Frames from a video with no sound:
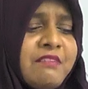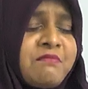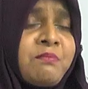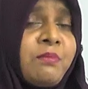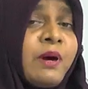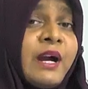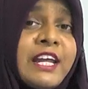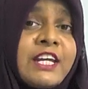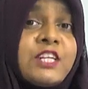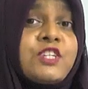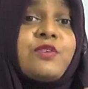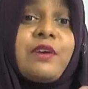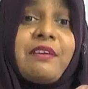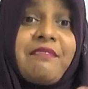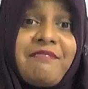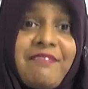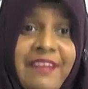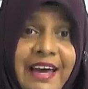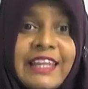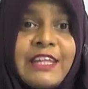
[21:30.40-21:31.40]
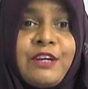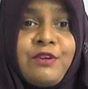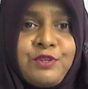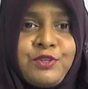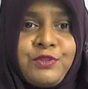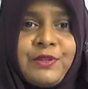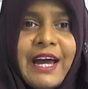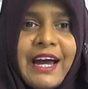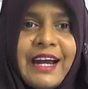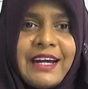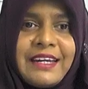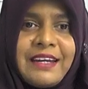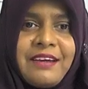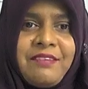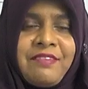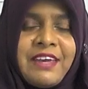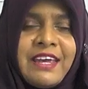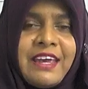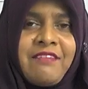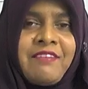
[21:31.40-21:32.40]
monetary value to that.
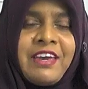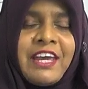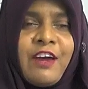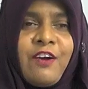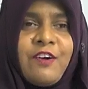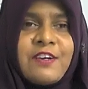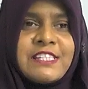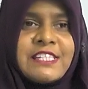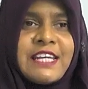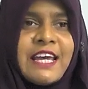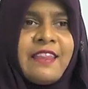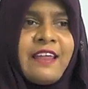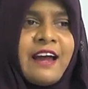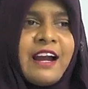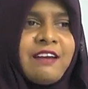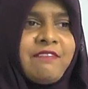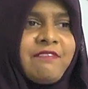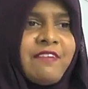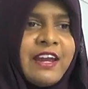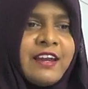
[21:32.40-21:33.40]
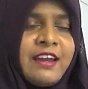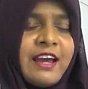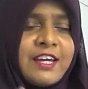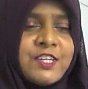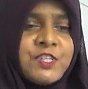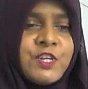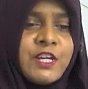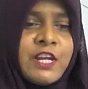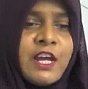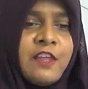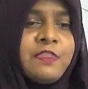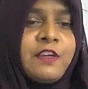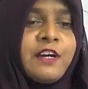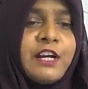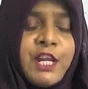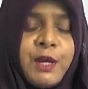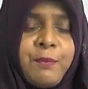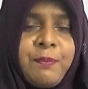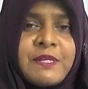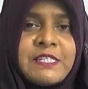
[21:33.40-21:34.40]
We cannot say that when Nigerian
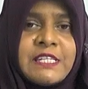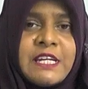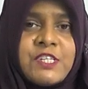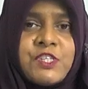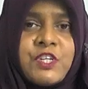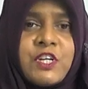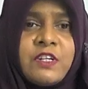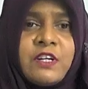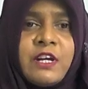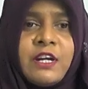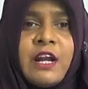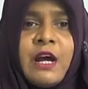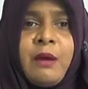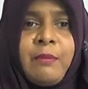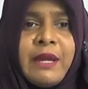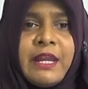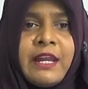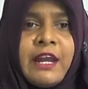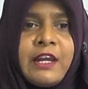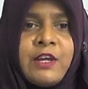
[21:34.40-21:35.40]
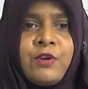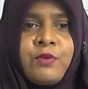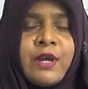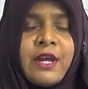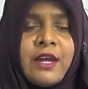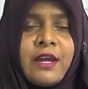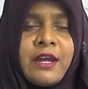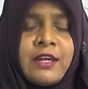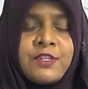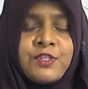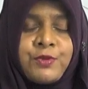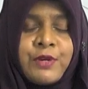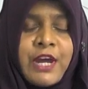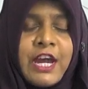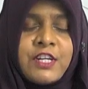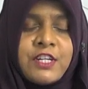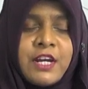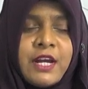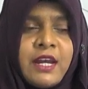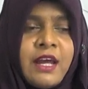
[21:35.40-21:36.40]
30% children are being
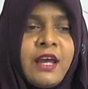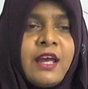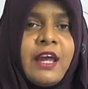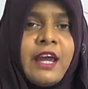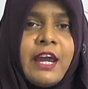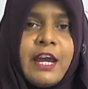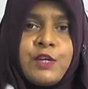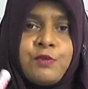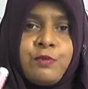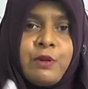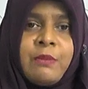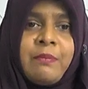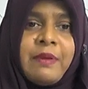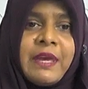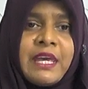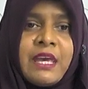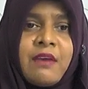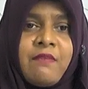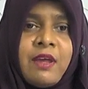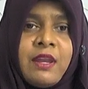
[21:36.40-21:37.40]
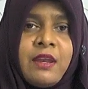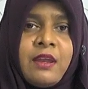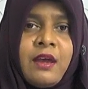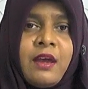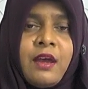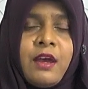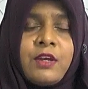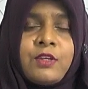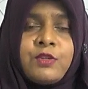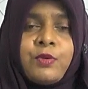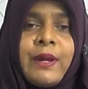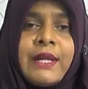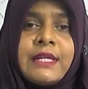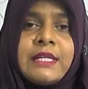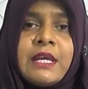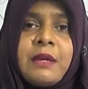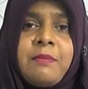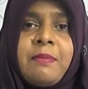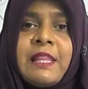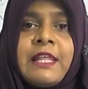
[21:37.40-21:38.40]
educated, it will be given
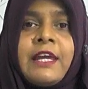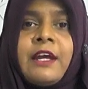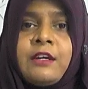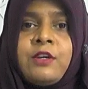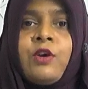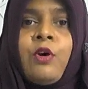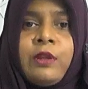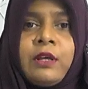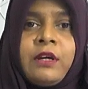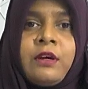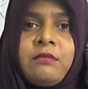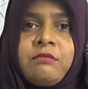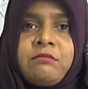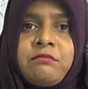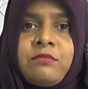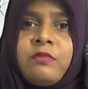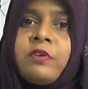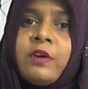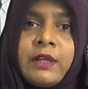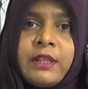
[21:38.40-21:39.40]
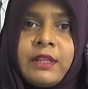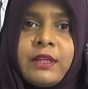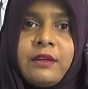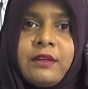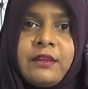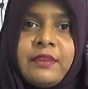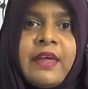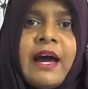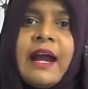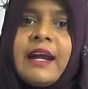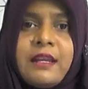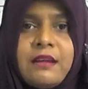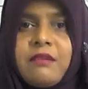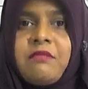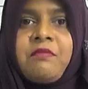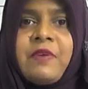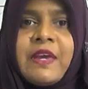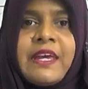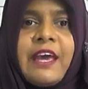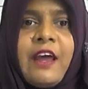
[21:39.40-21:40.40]
$20 billion worth. That
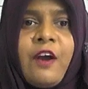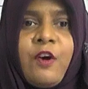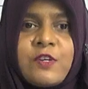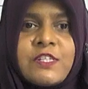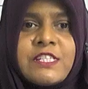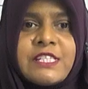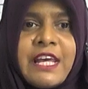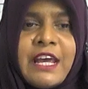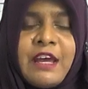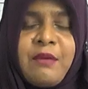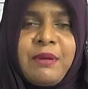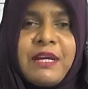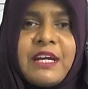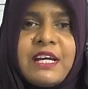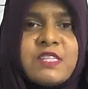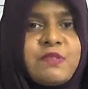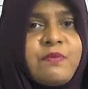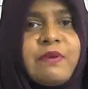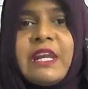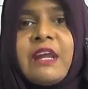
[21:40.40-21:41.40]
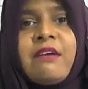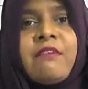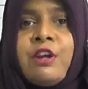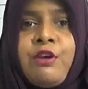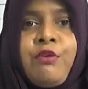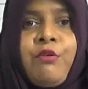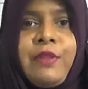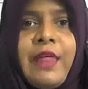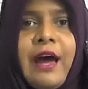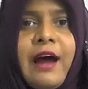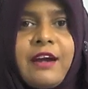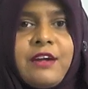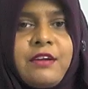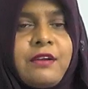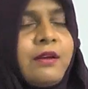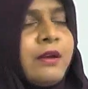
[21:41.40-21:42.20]
we cannot say, because we never know that.